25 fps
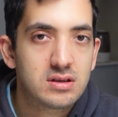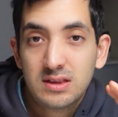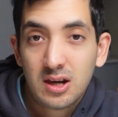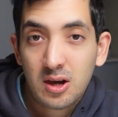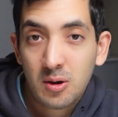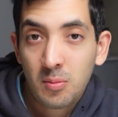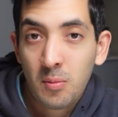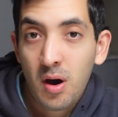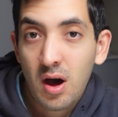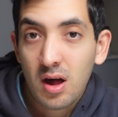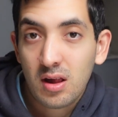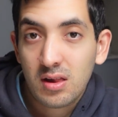The
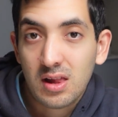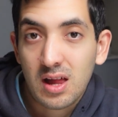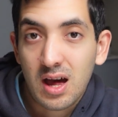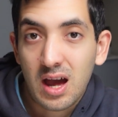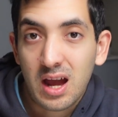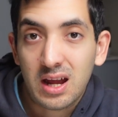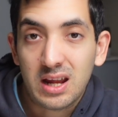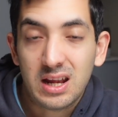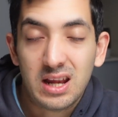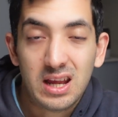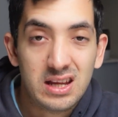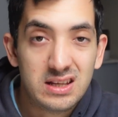command
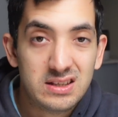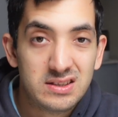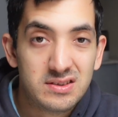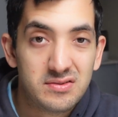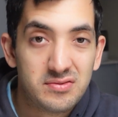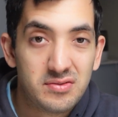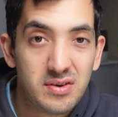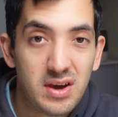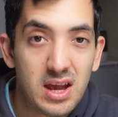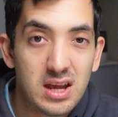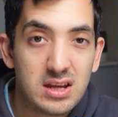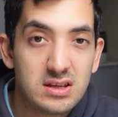line
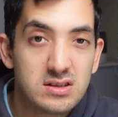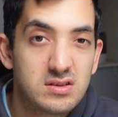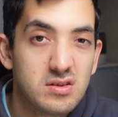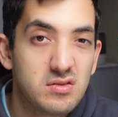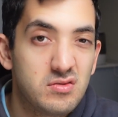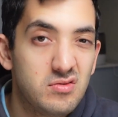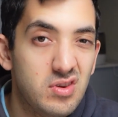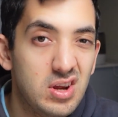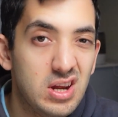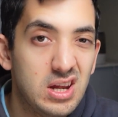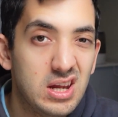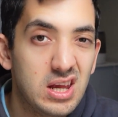interface
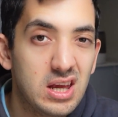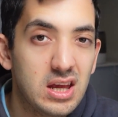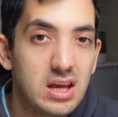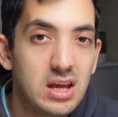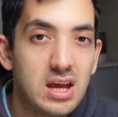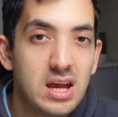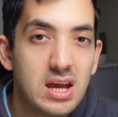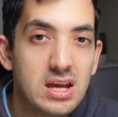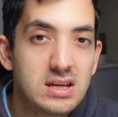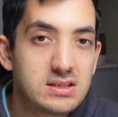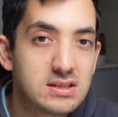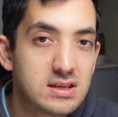really
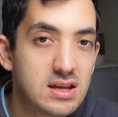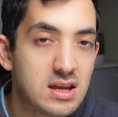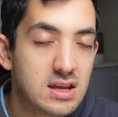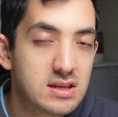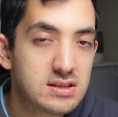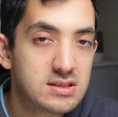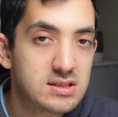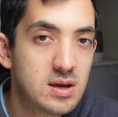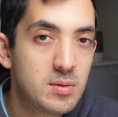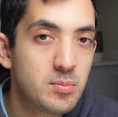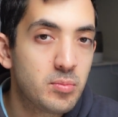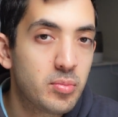is a
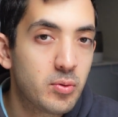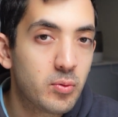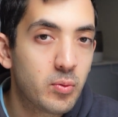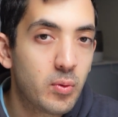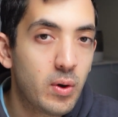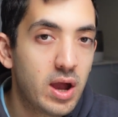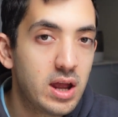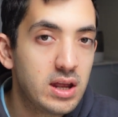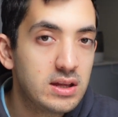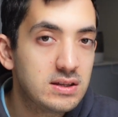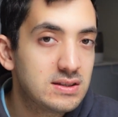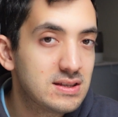simple
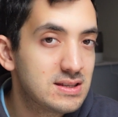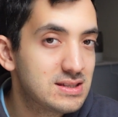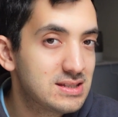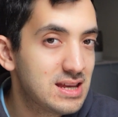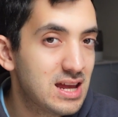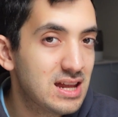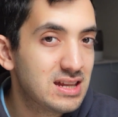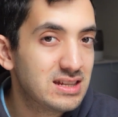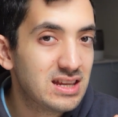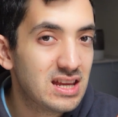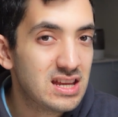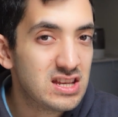way to
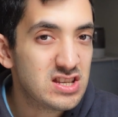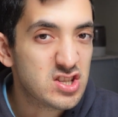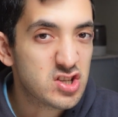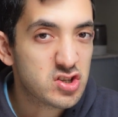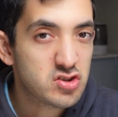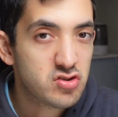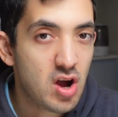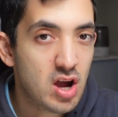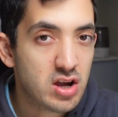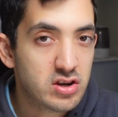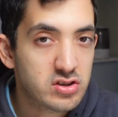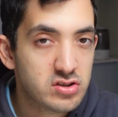send
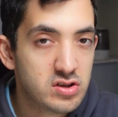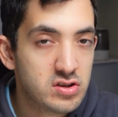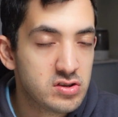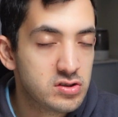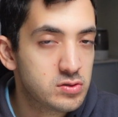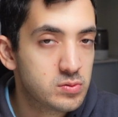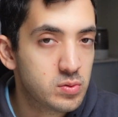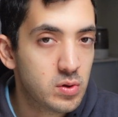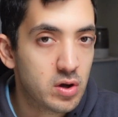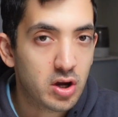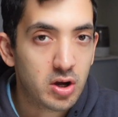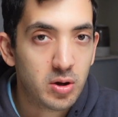instructions
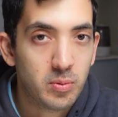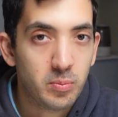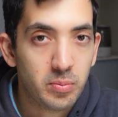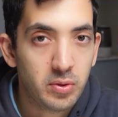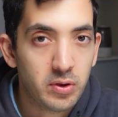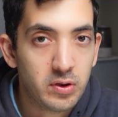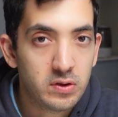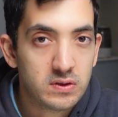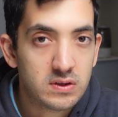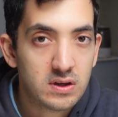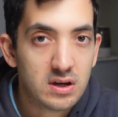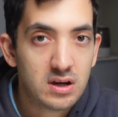to a
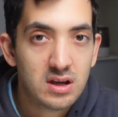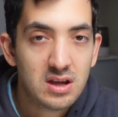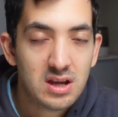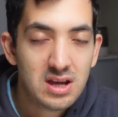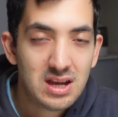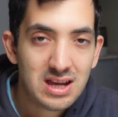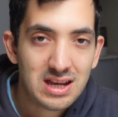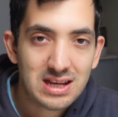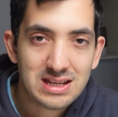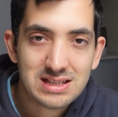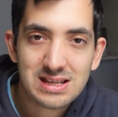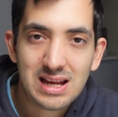computer,
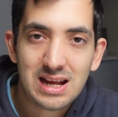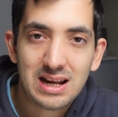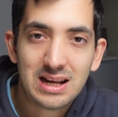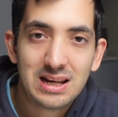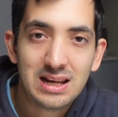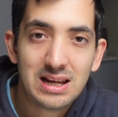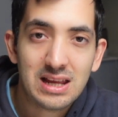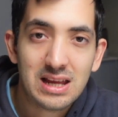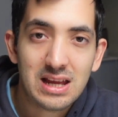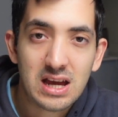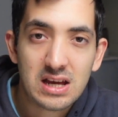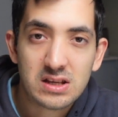
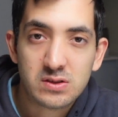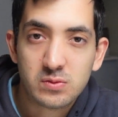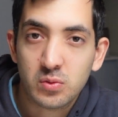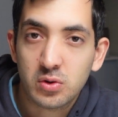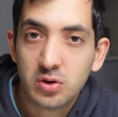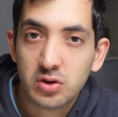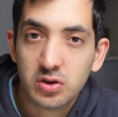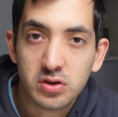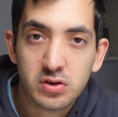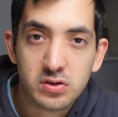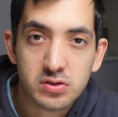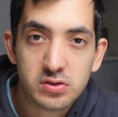exactly as
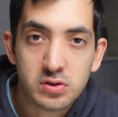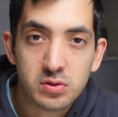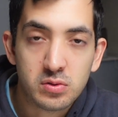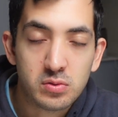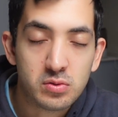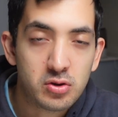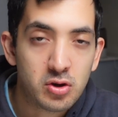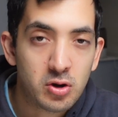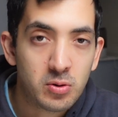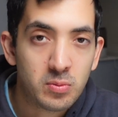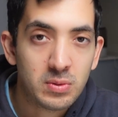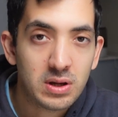what you do
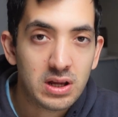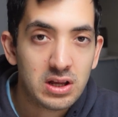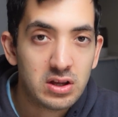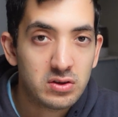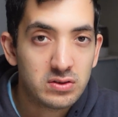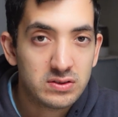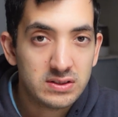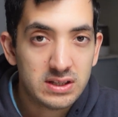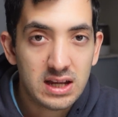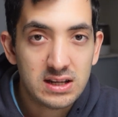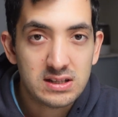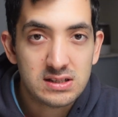normally in
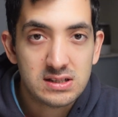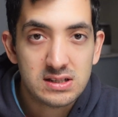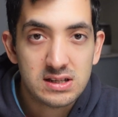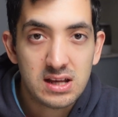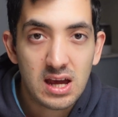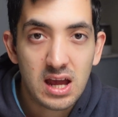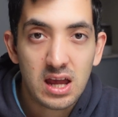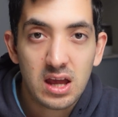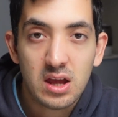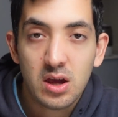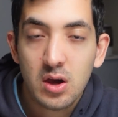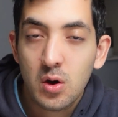your
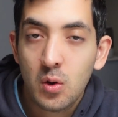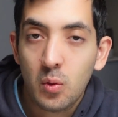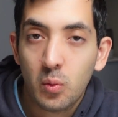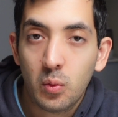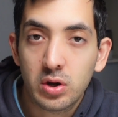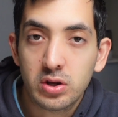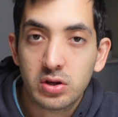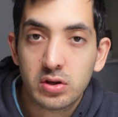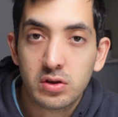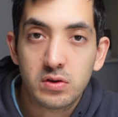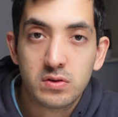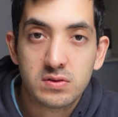day-to-day
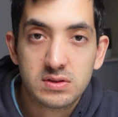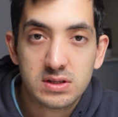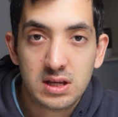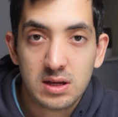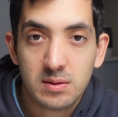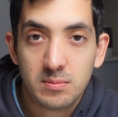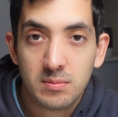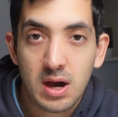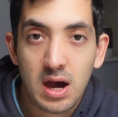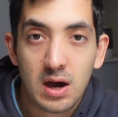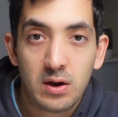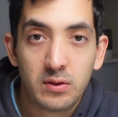when you're using
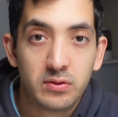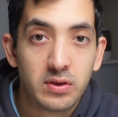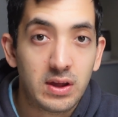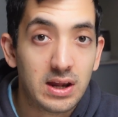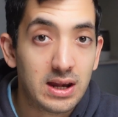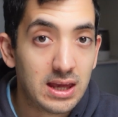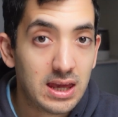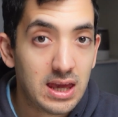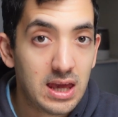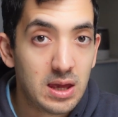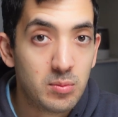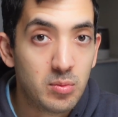a mouse and
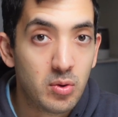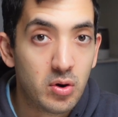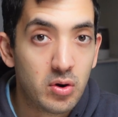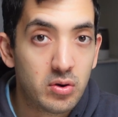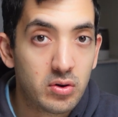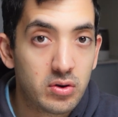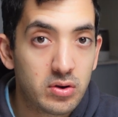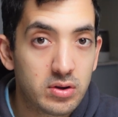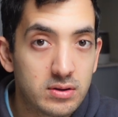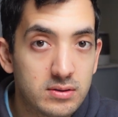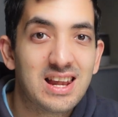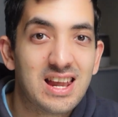a keyboard.